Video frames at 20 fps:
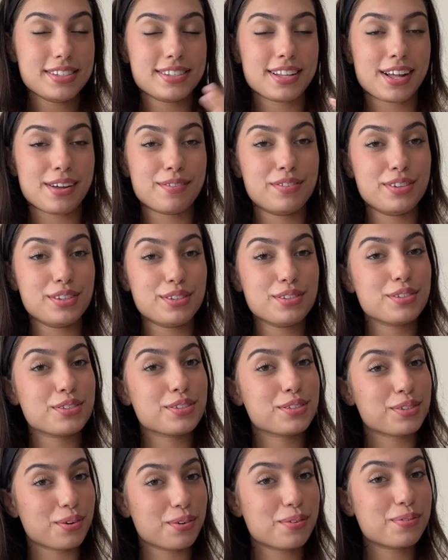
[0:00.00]
that feels
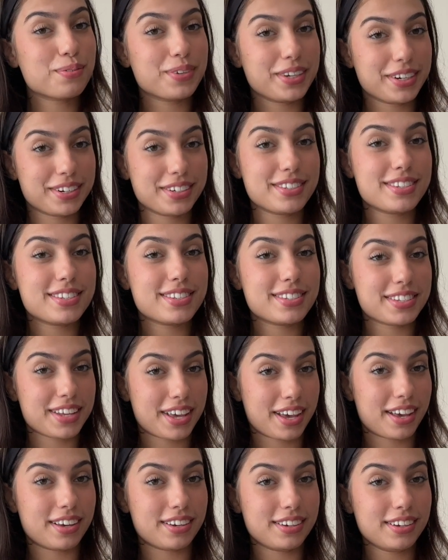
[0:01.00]
so weird
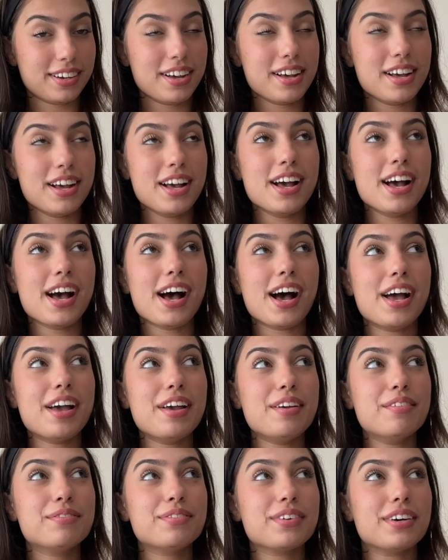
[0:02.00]
saying.
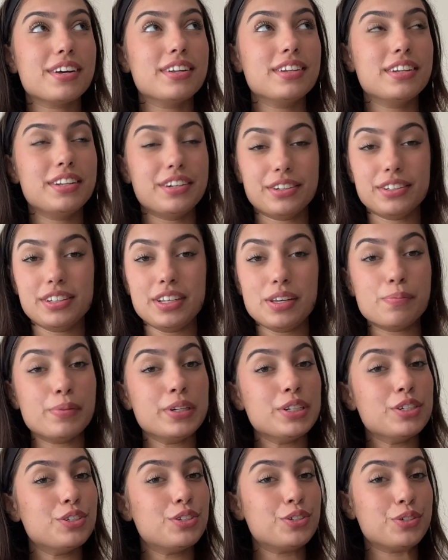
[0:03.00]
I've literally
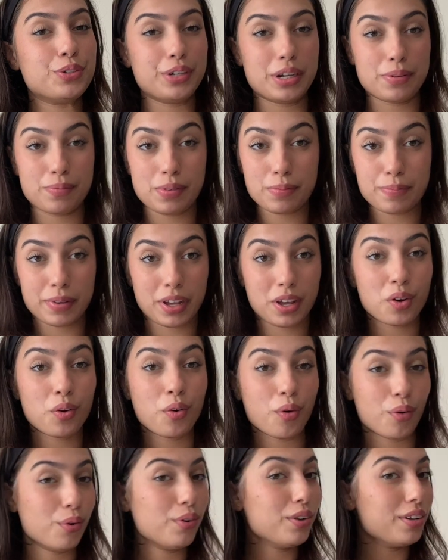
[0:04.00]
been dreaming my
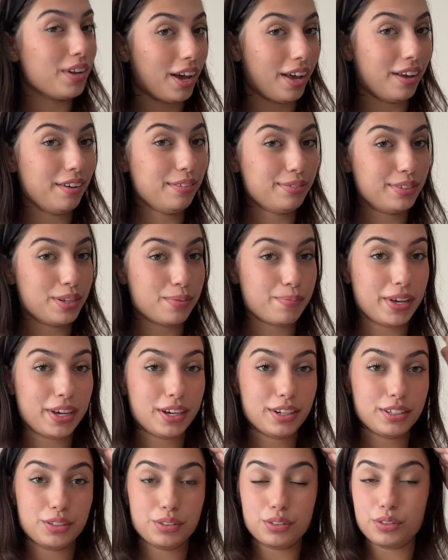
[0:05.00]
whole life to make a
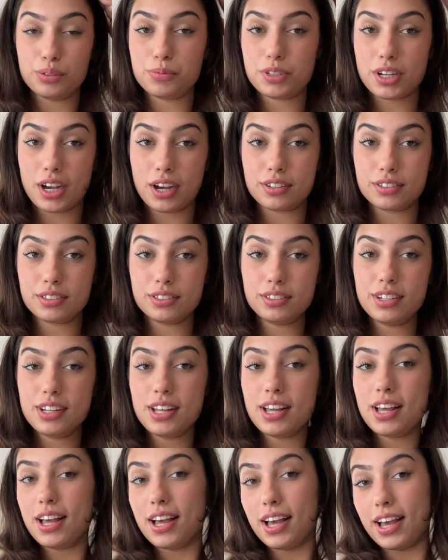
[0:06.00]
YouTube channel,
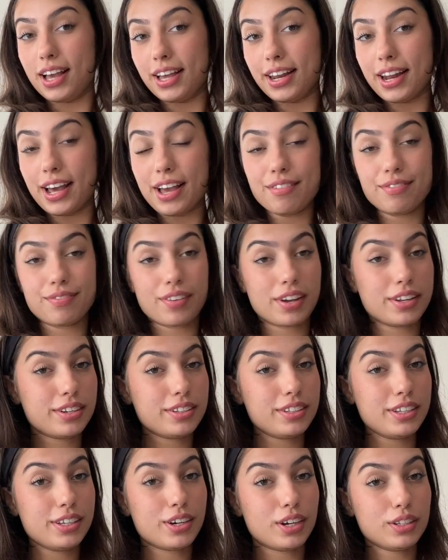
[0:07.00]
and I
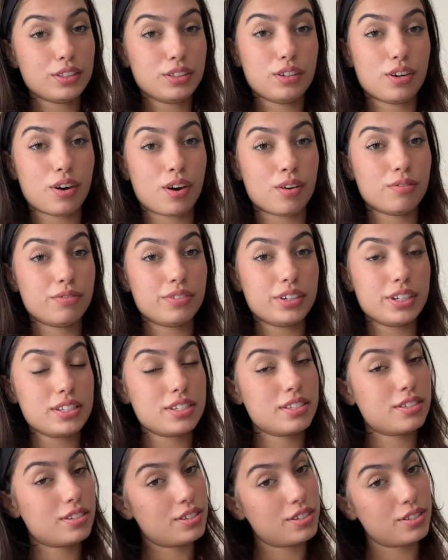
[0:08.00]
finally got the confidence
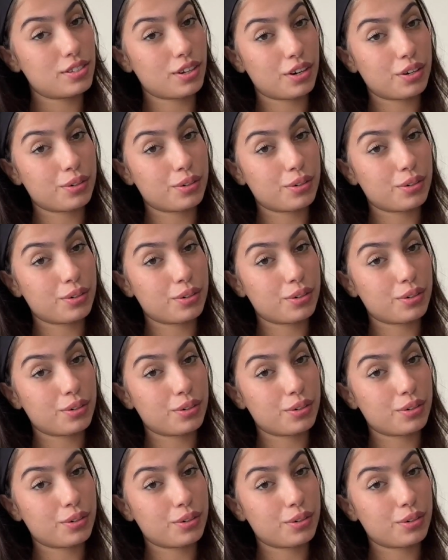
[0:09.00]
to start